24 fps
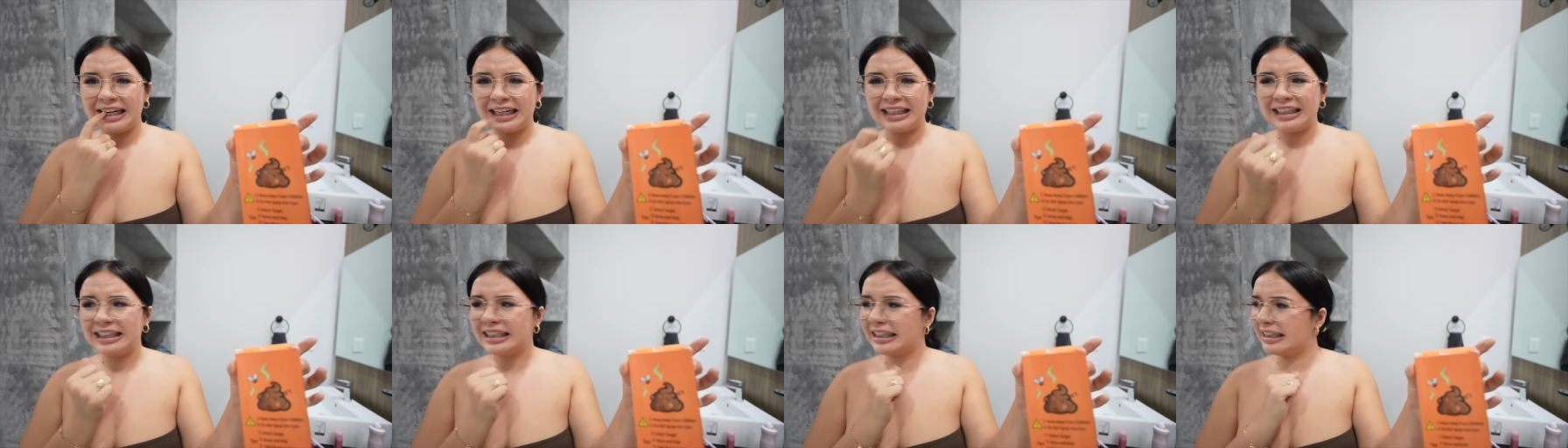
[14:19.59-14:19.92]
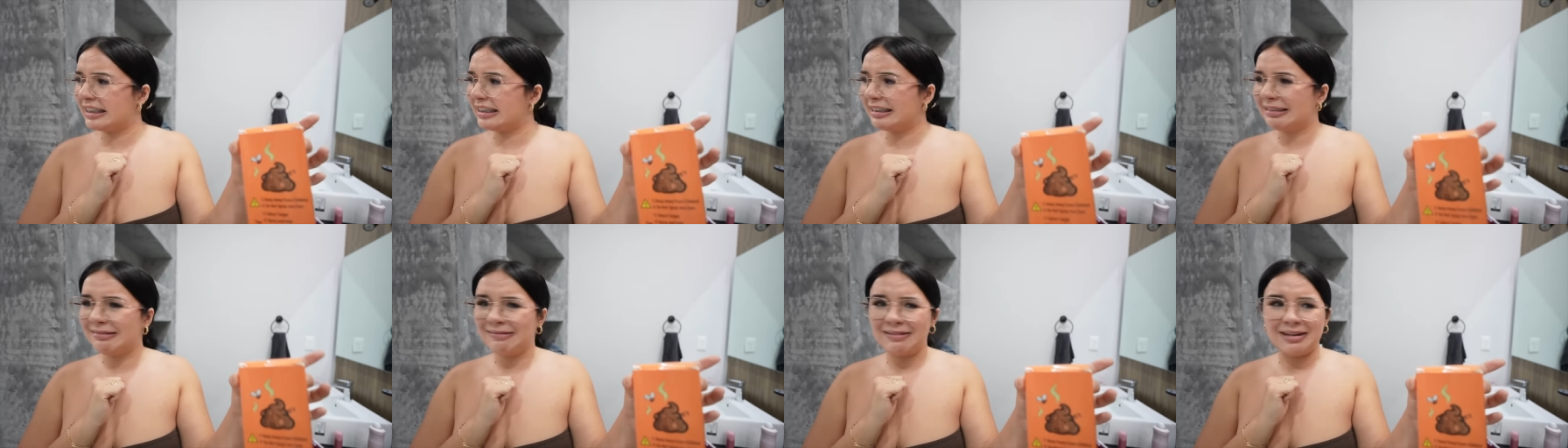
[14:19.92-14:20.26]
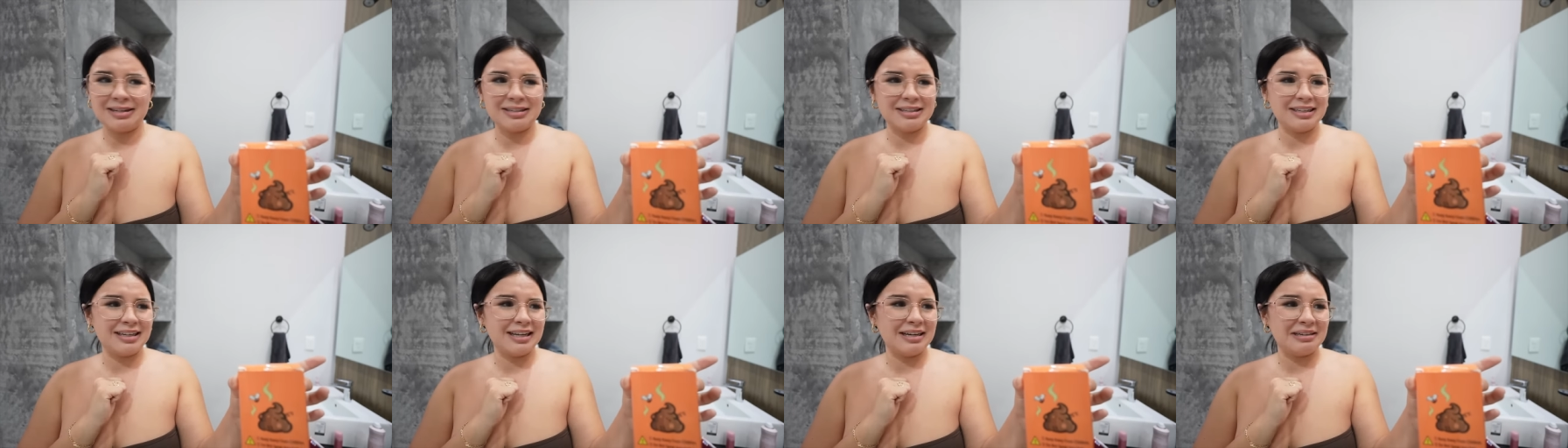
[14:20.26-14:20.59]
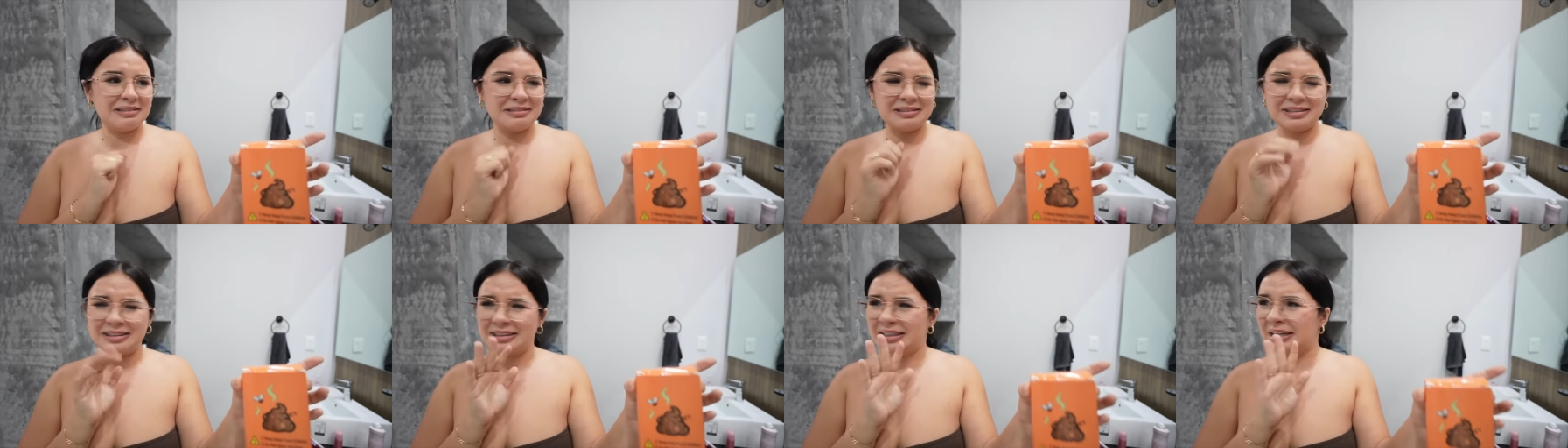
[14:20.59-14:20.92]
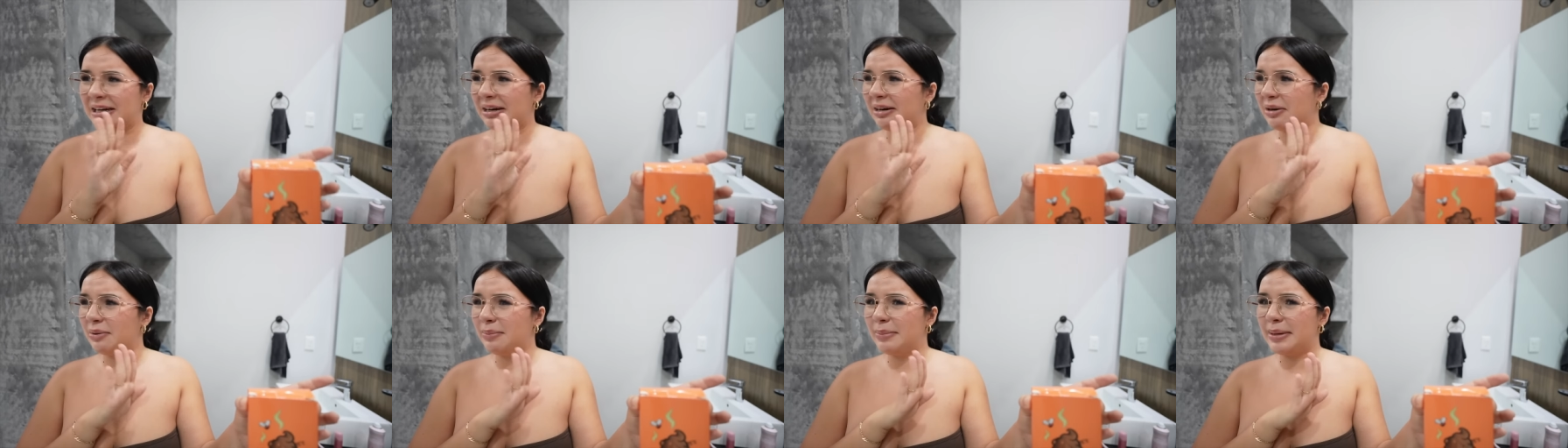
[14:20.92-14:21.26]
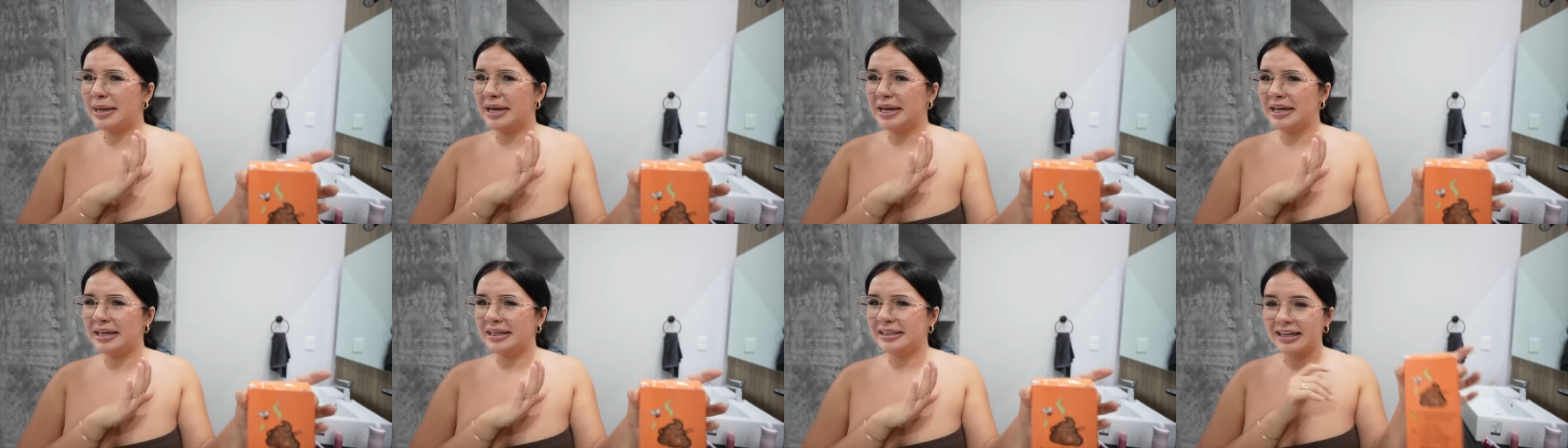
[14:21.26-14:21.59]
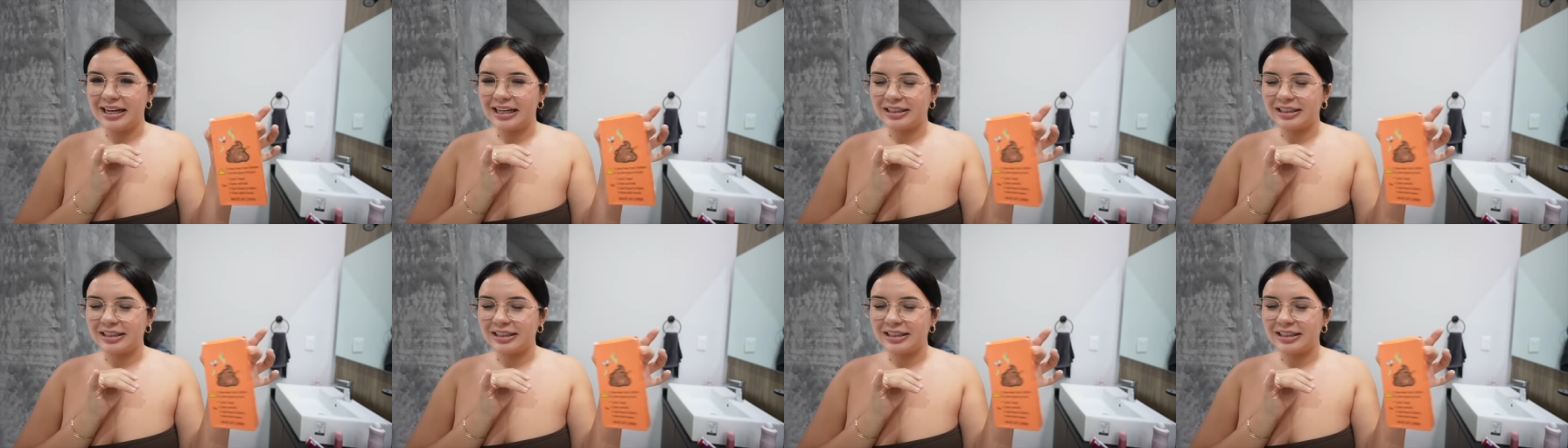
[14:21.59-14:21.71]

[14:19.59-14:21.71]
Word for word: I think I just found it out. Sorry, babe.